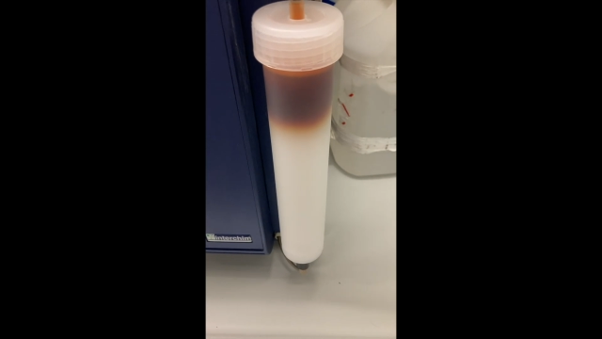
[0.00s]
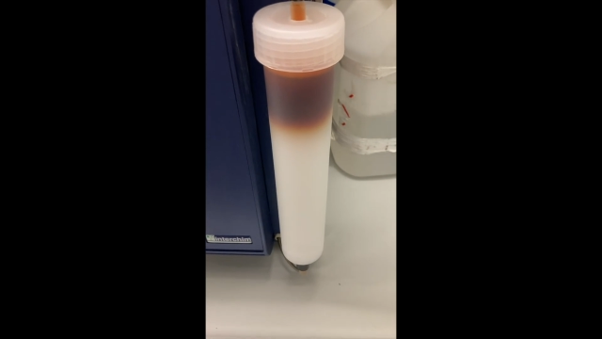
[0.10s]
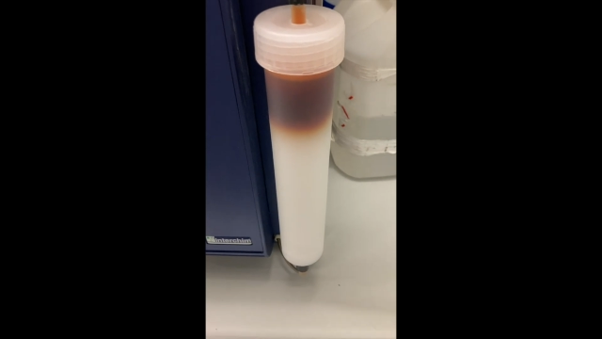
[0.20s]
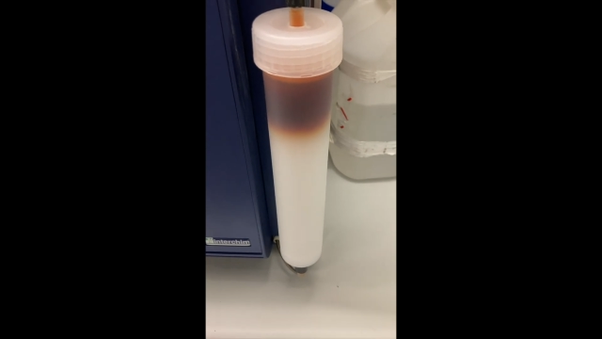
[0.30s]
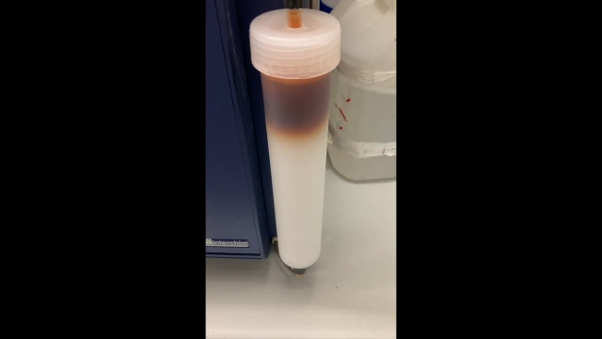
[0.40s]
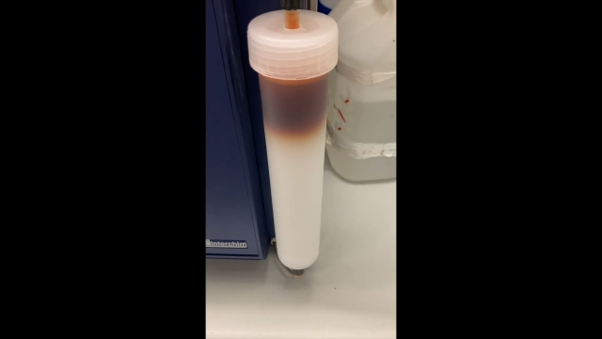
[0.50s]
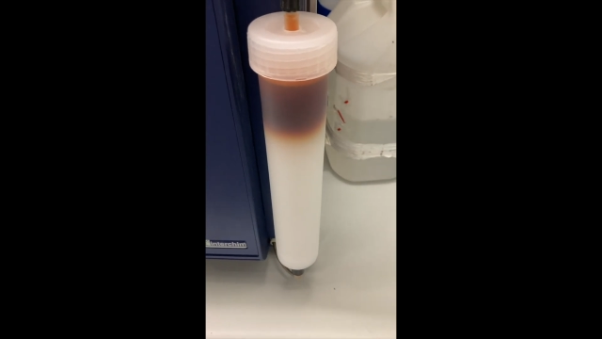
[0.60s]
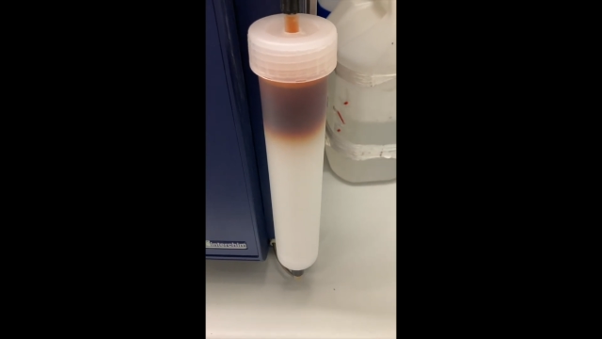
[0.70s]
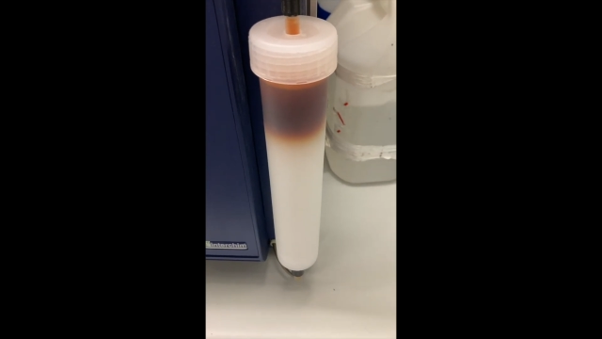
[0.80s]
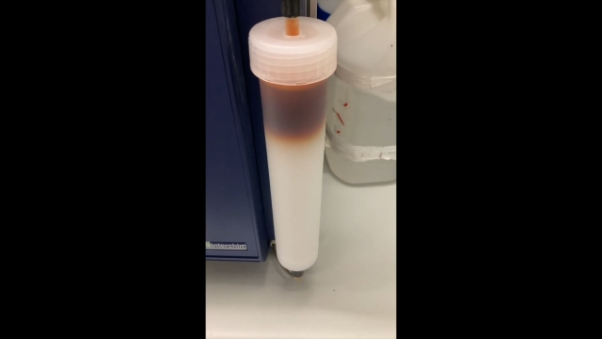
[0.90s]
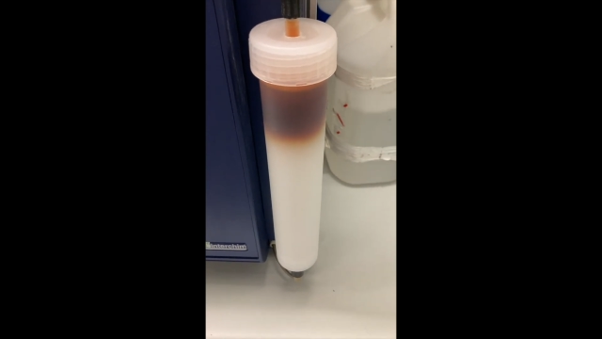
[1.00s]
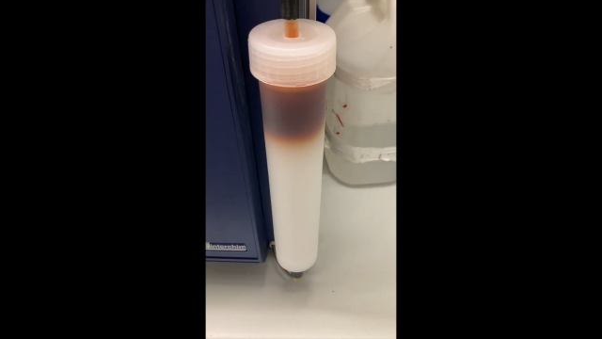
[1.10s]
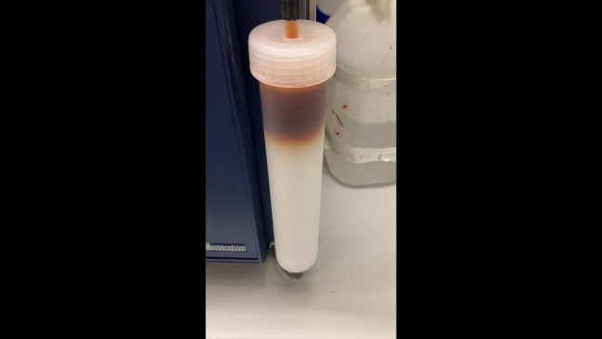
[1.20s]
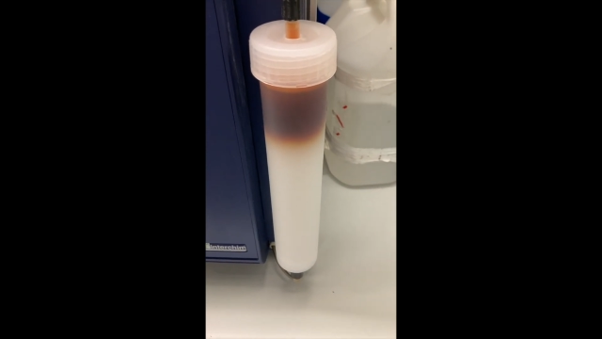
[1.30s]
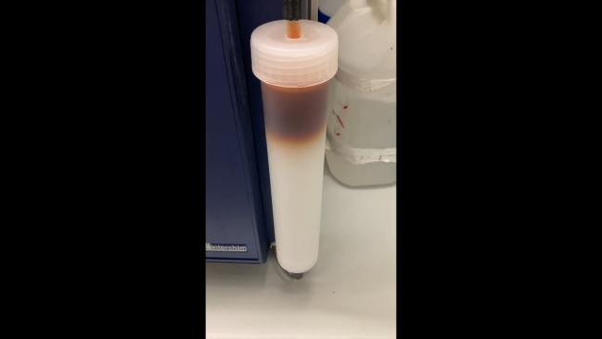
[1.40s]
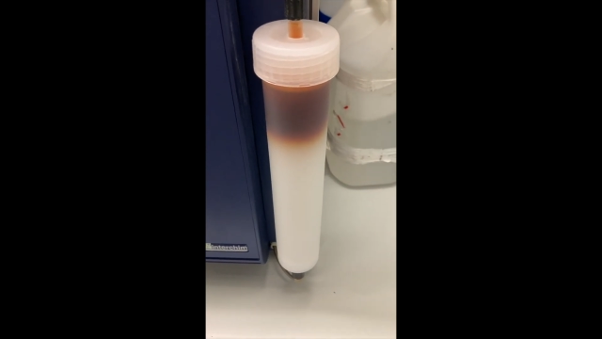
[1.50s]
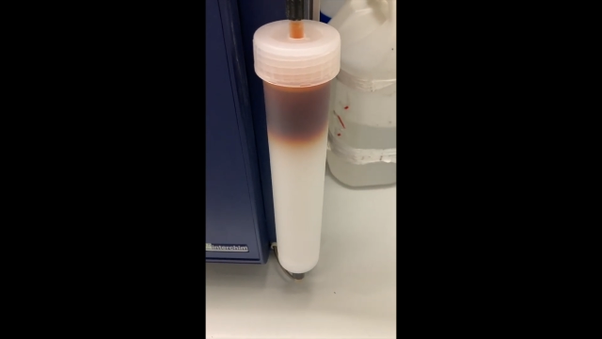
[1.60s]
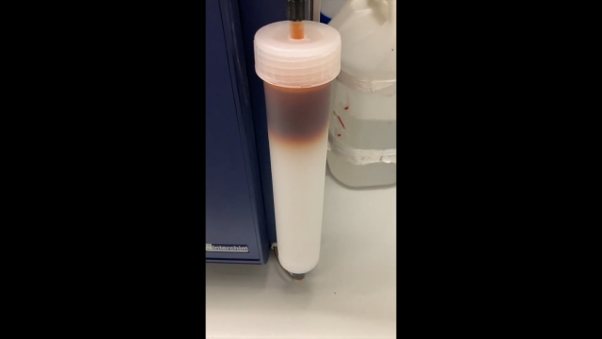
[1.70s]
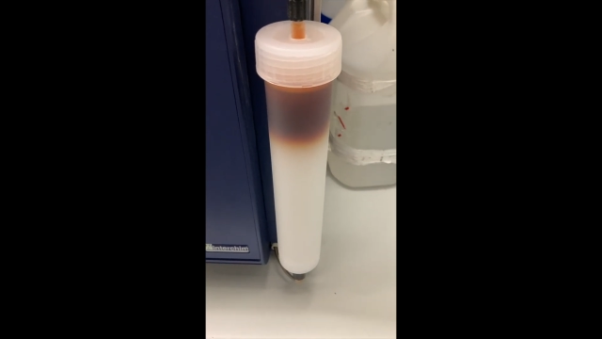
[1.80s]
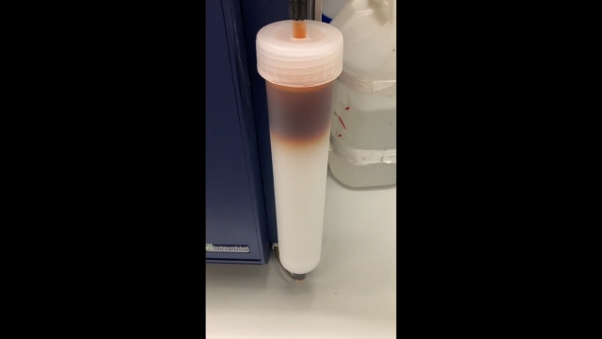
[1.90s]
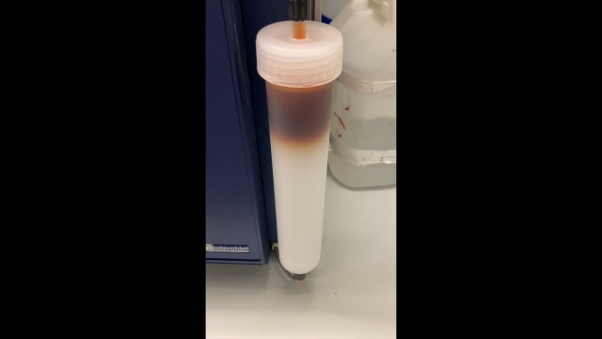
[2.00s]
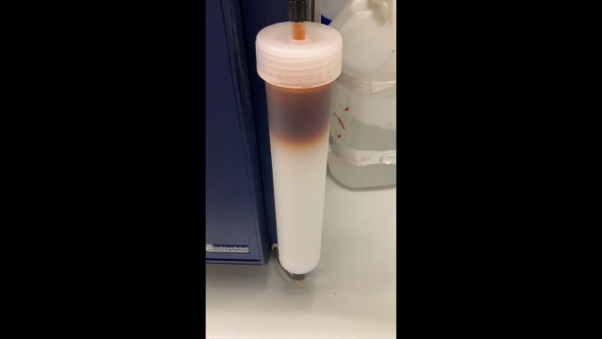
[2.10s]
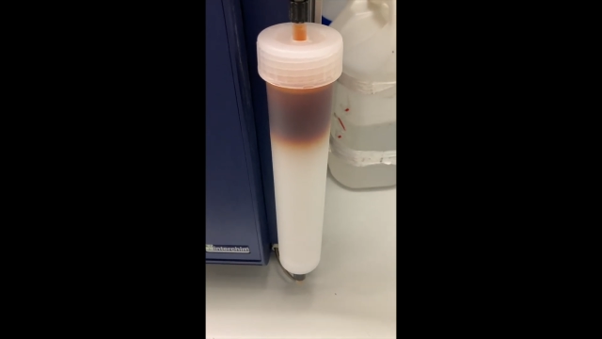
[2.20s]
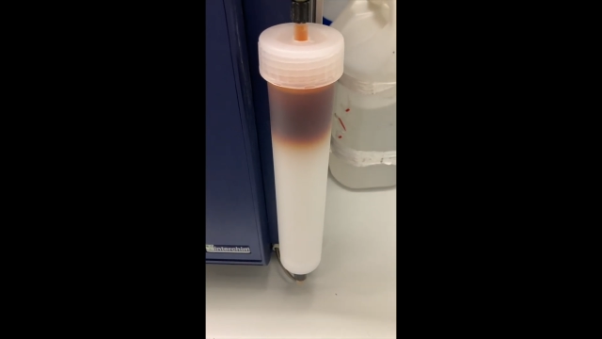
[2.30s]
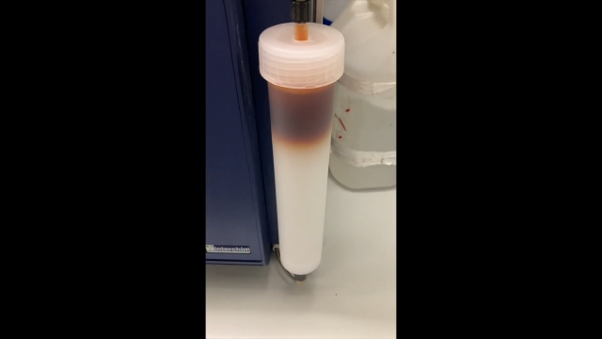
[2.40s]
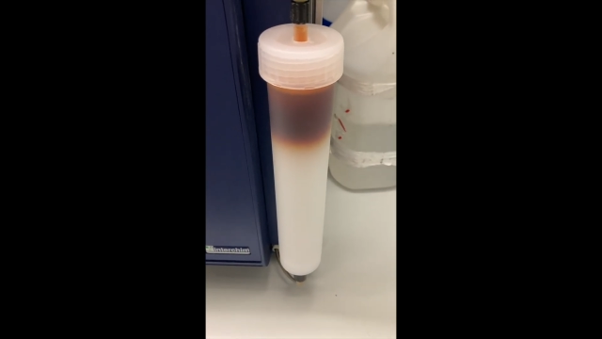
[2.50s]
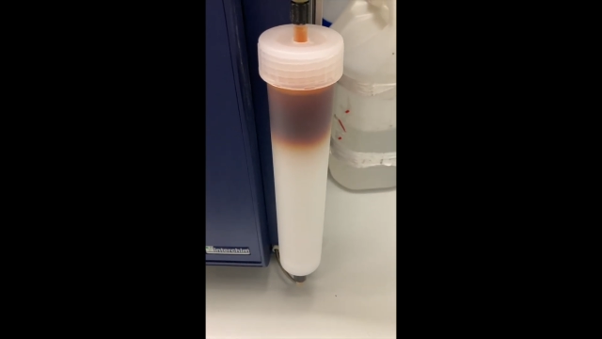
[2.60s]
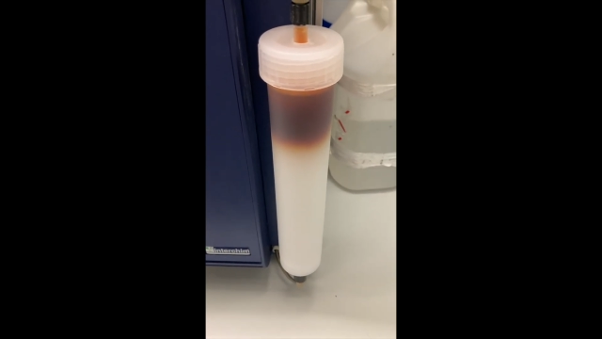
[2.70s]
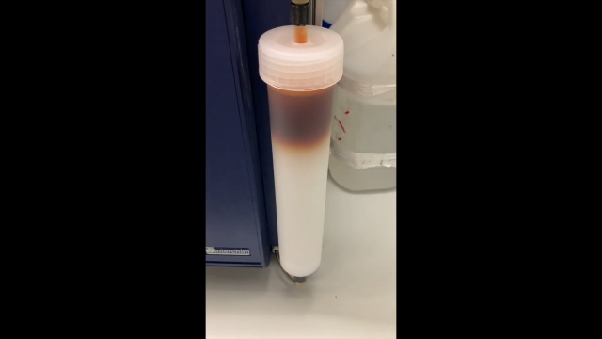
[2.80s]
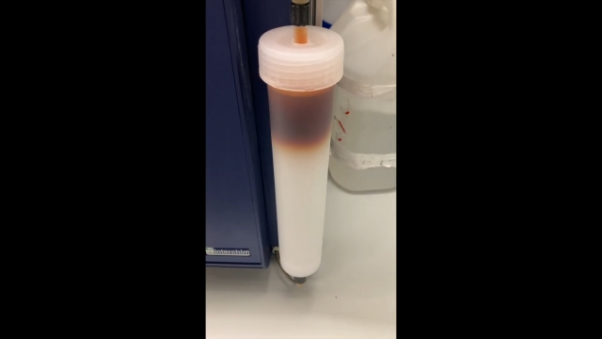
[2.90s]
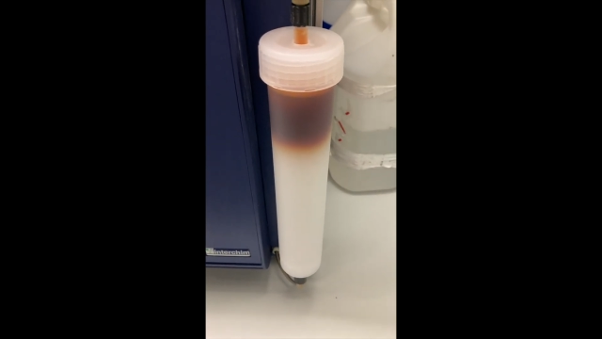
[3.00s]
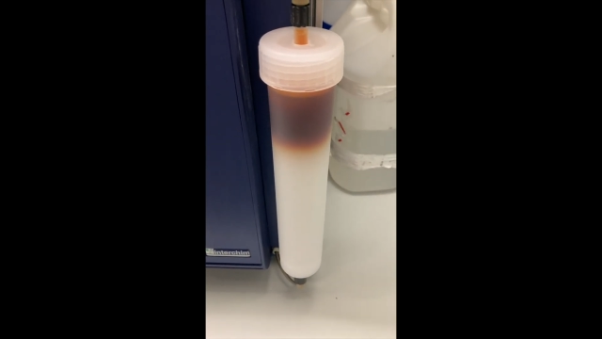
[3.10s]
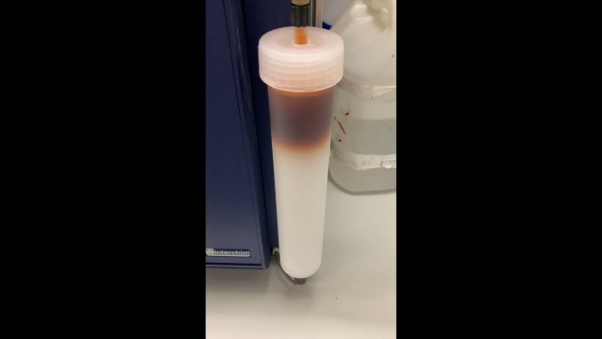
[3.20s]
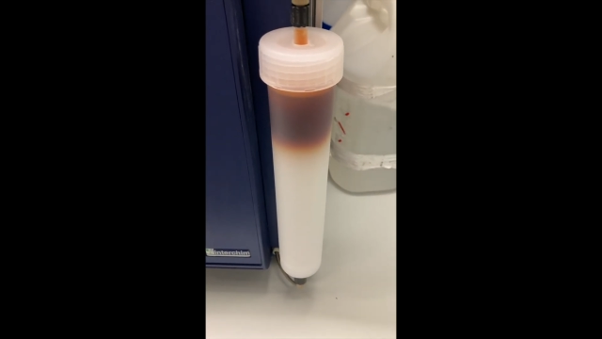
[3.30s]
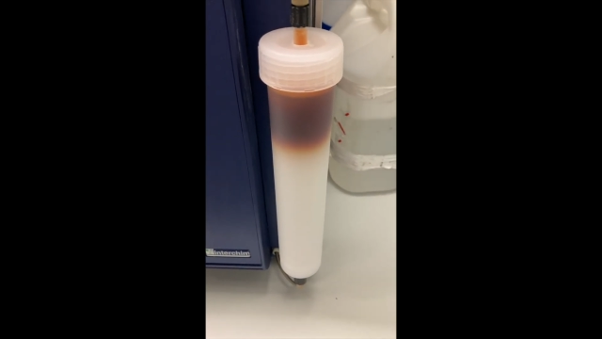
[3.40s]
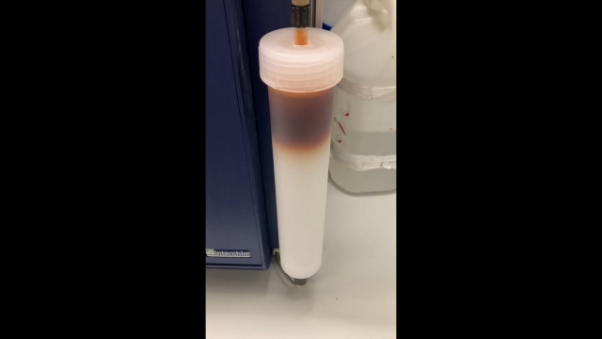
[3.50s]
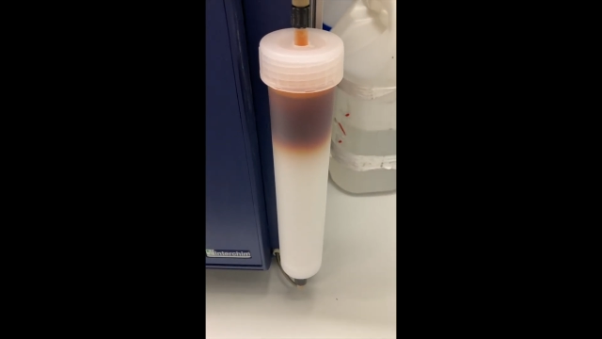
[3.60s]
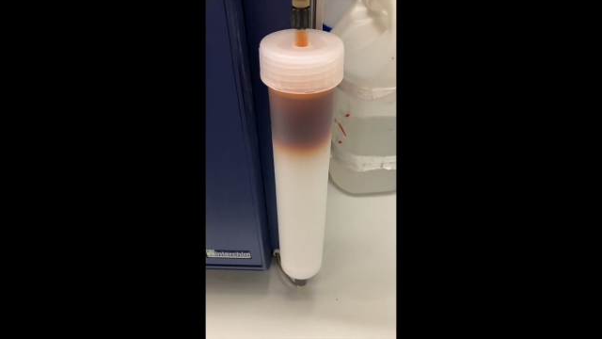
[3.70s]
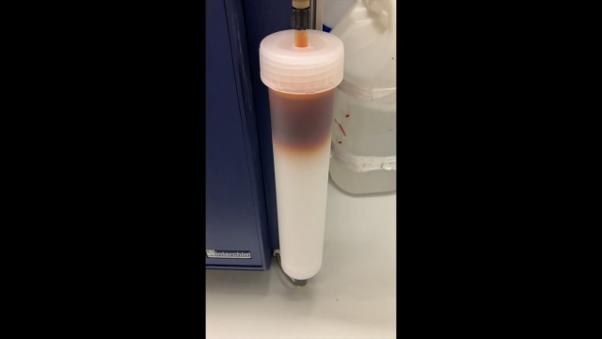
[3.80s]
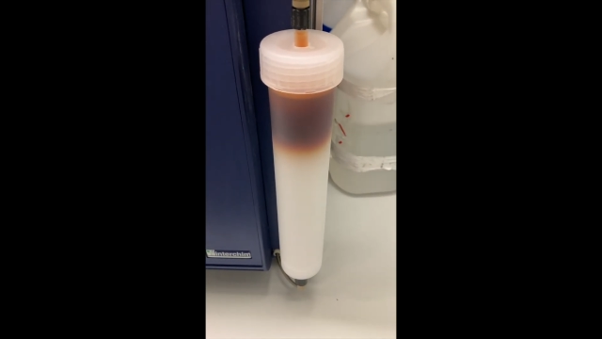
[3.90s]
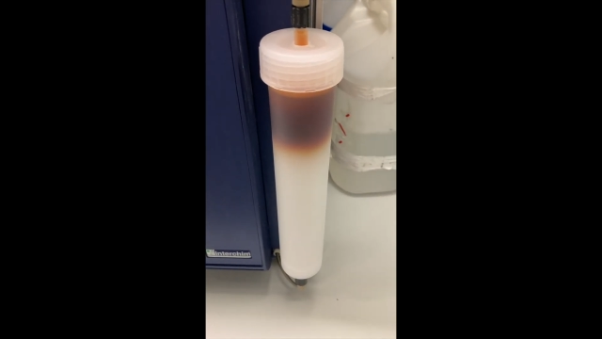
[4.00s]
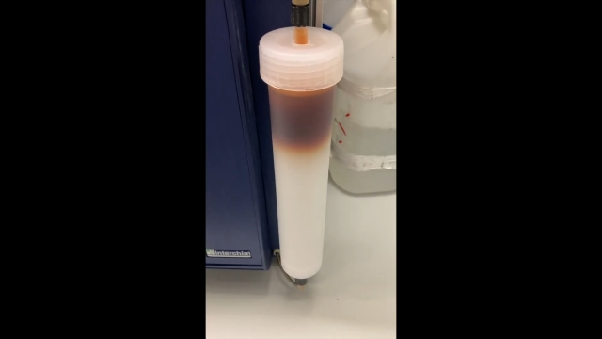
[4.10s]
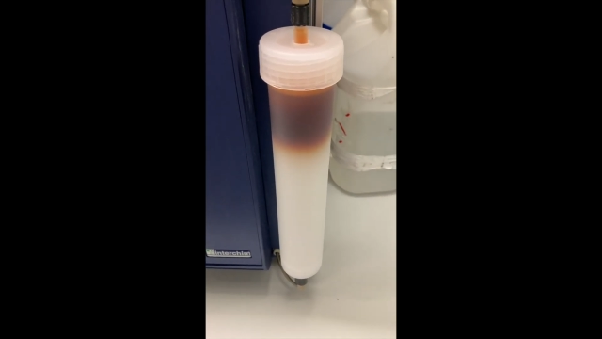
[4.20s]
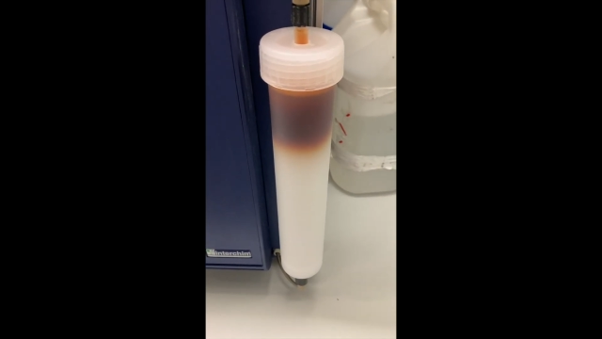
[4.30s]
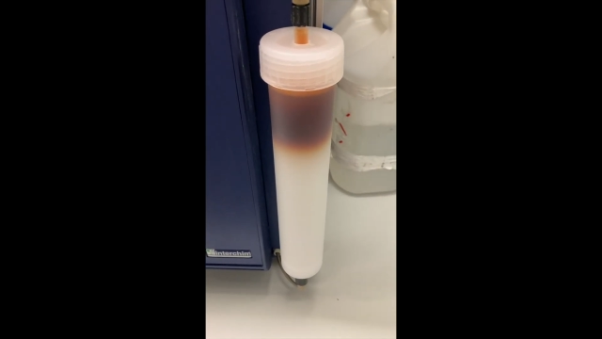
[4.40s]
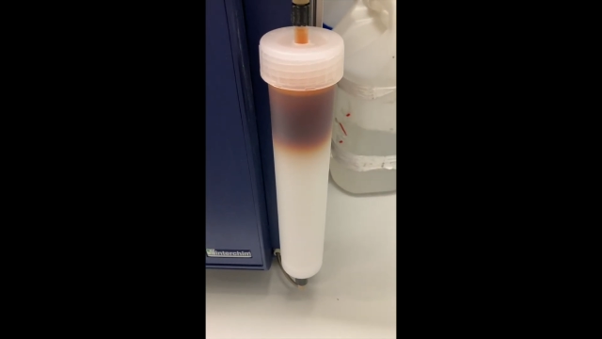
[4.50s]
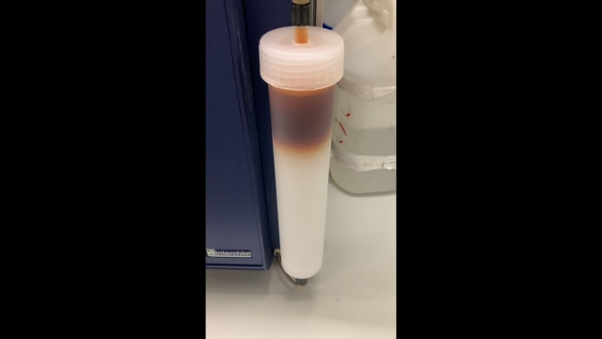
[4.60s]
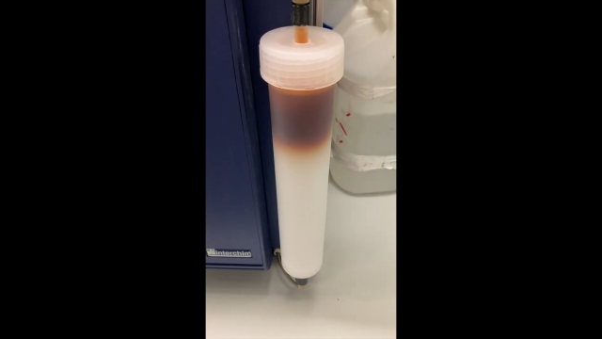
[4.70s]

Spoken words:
[unreadable: no face in view]